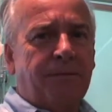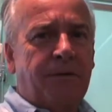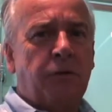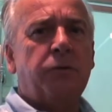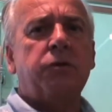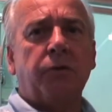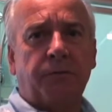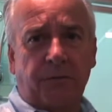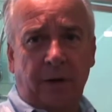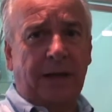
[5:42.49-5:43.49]

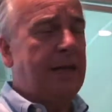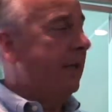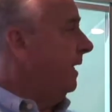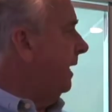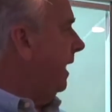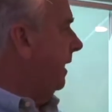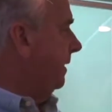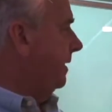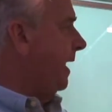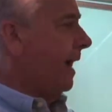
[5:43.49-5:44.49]
user-friendly
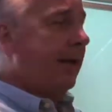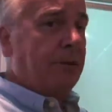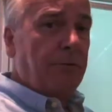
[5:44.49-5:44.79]
dial